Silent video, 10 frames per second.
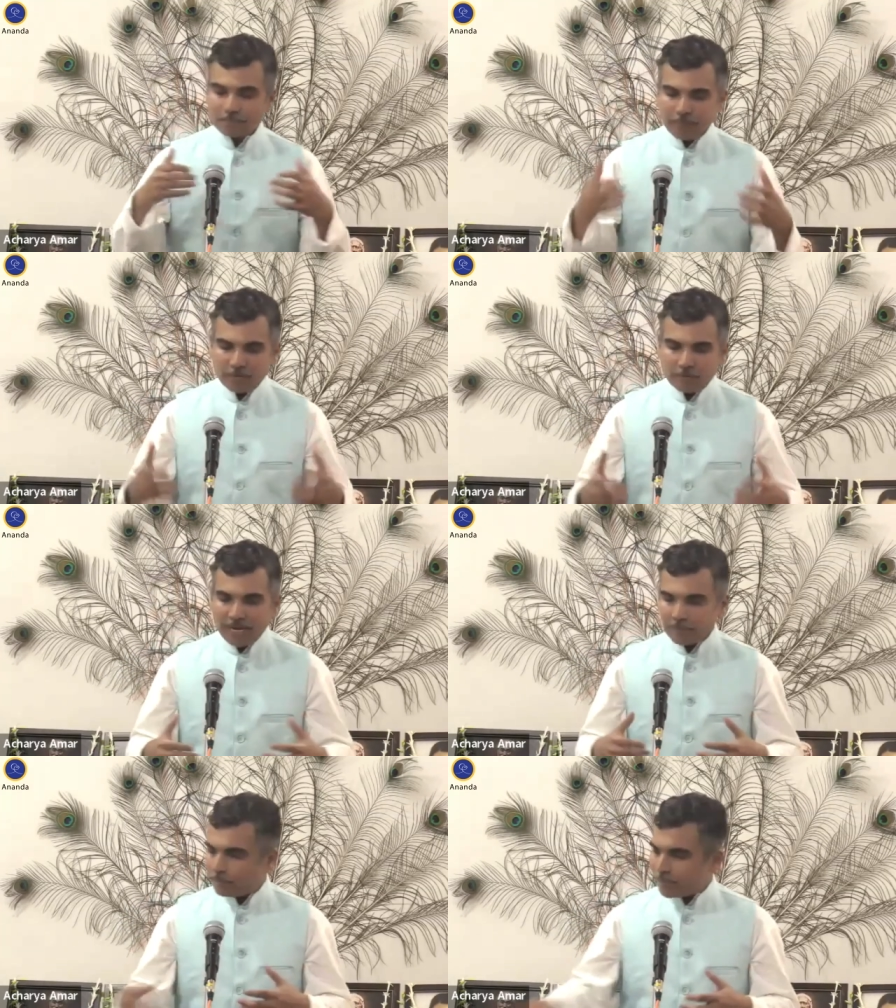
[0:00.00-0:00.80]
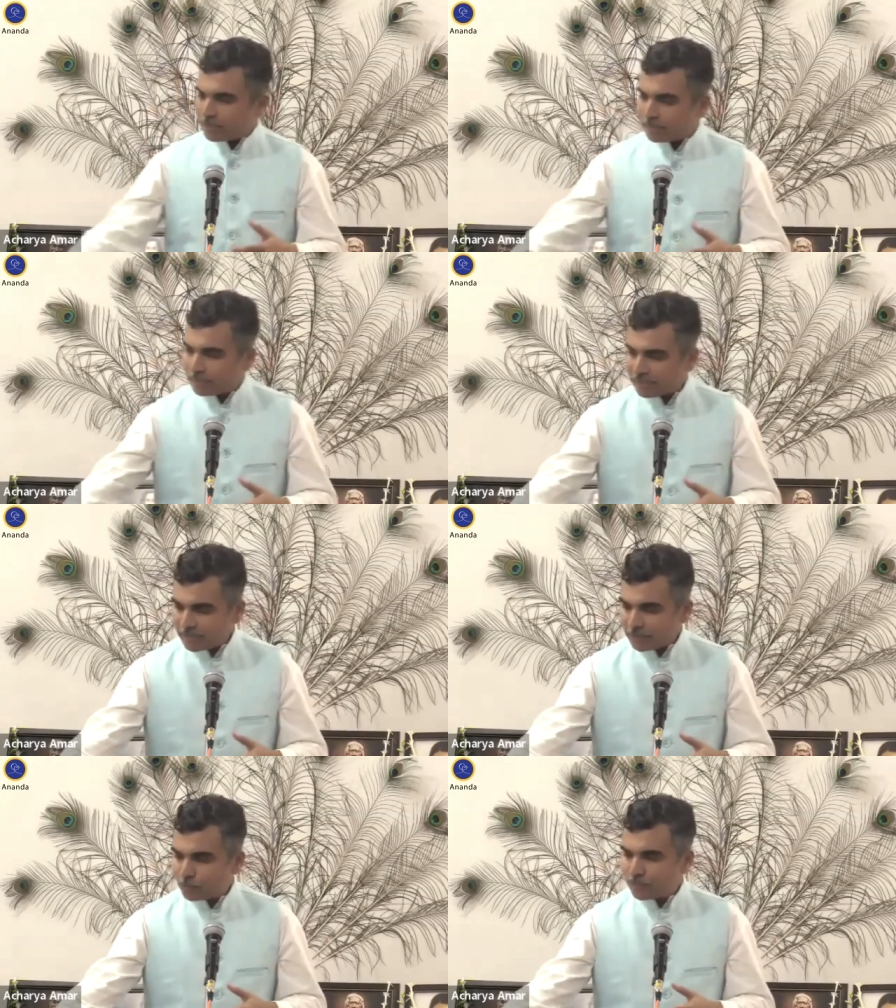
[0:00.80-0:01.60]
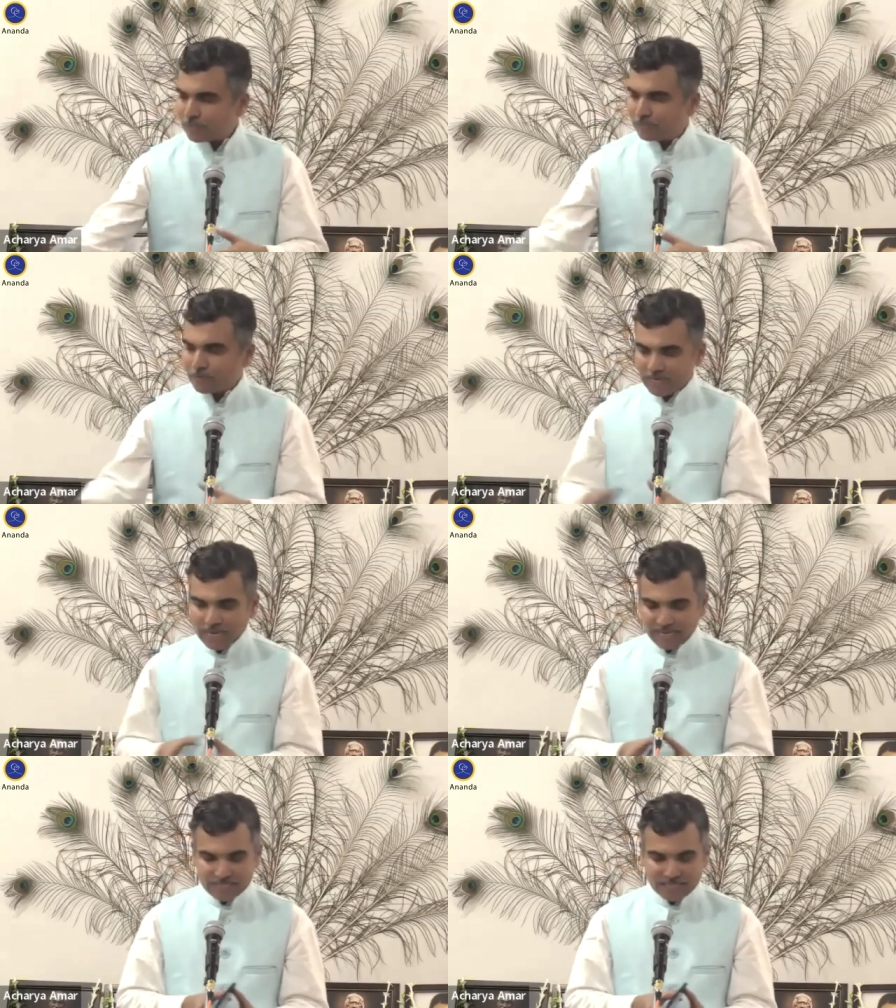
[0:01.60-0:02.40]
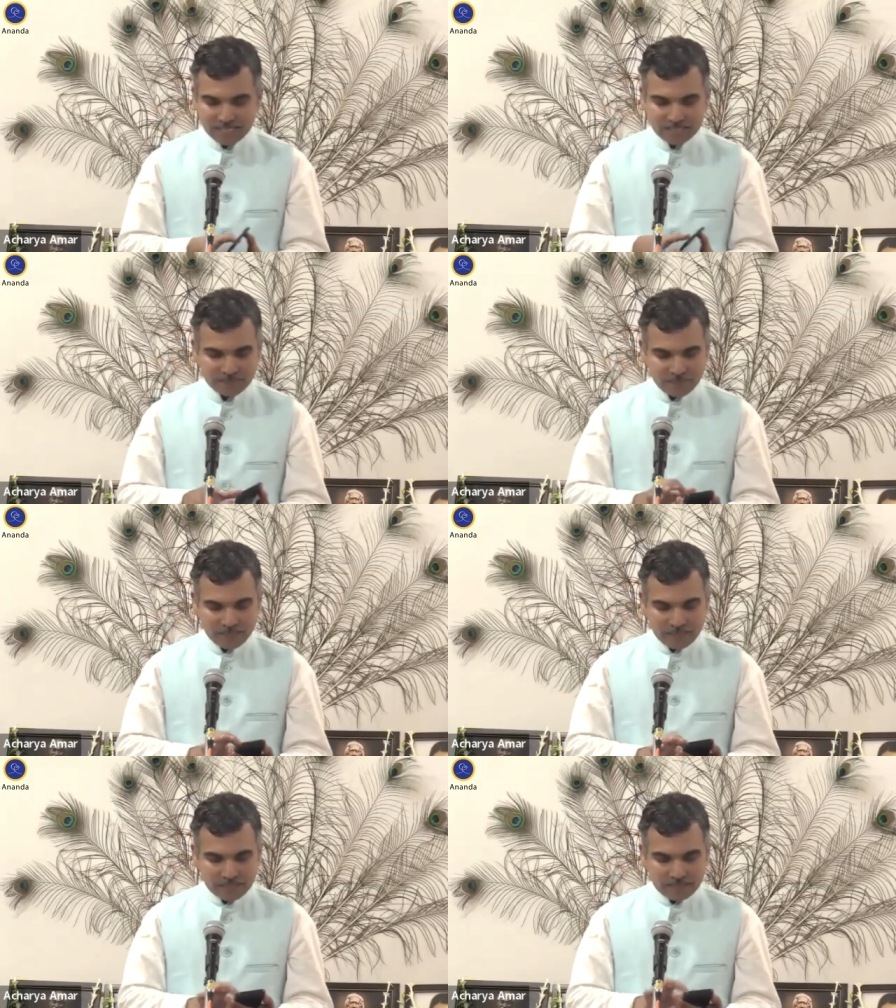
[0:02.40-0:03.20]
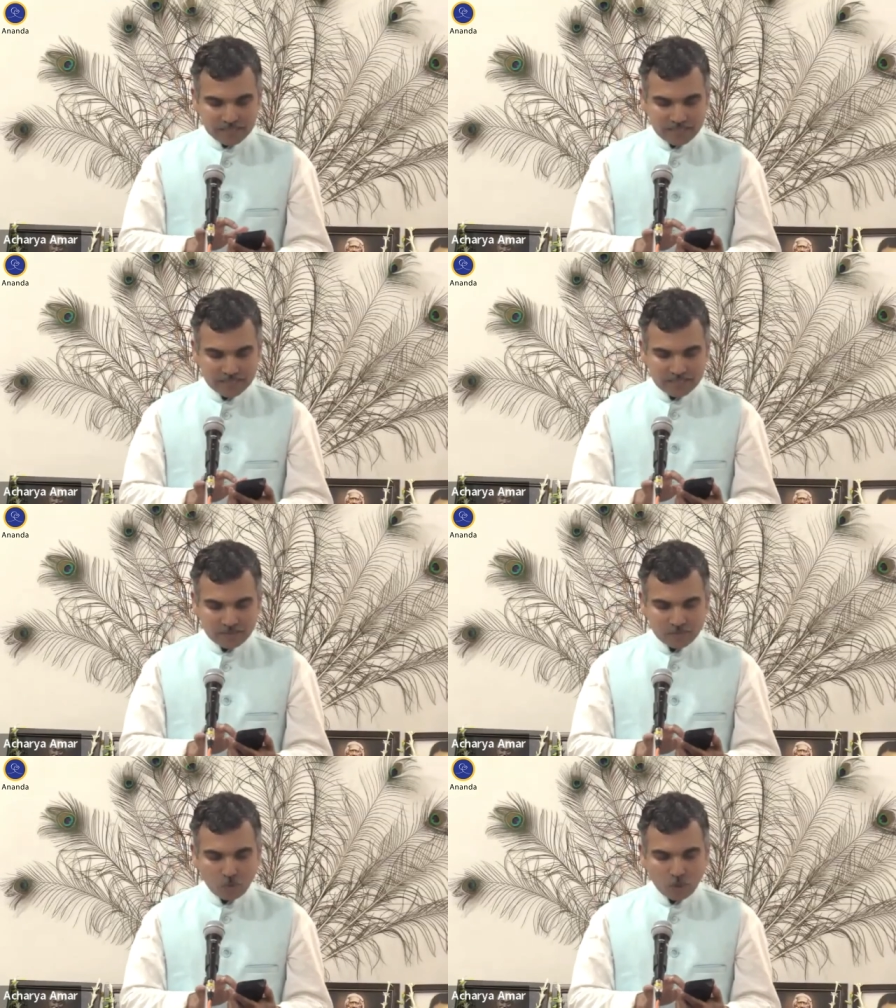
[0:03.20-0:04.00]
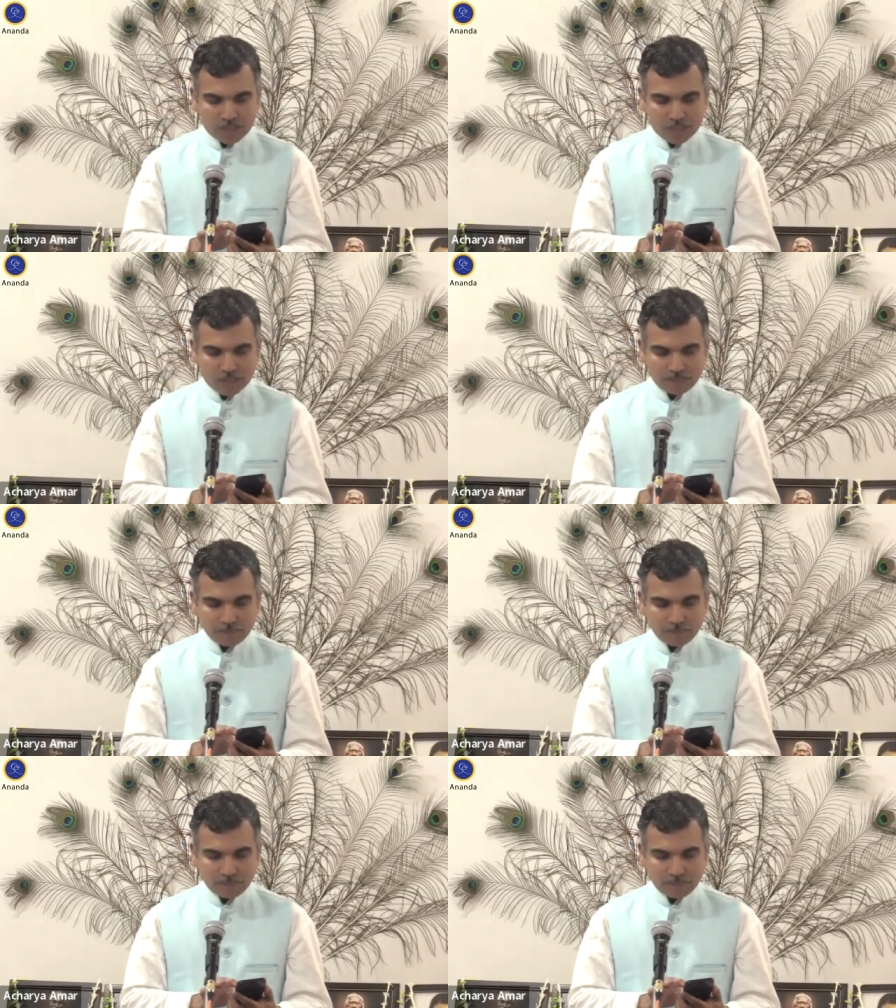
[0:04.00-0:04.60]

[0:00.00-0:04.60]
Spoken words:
bit by bit, you will realize that this is what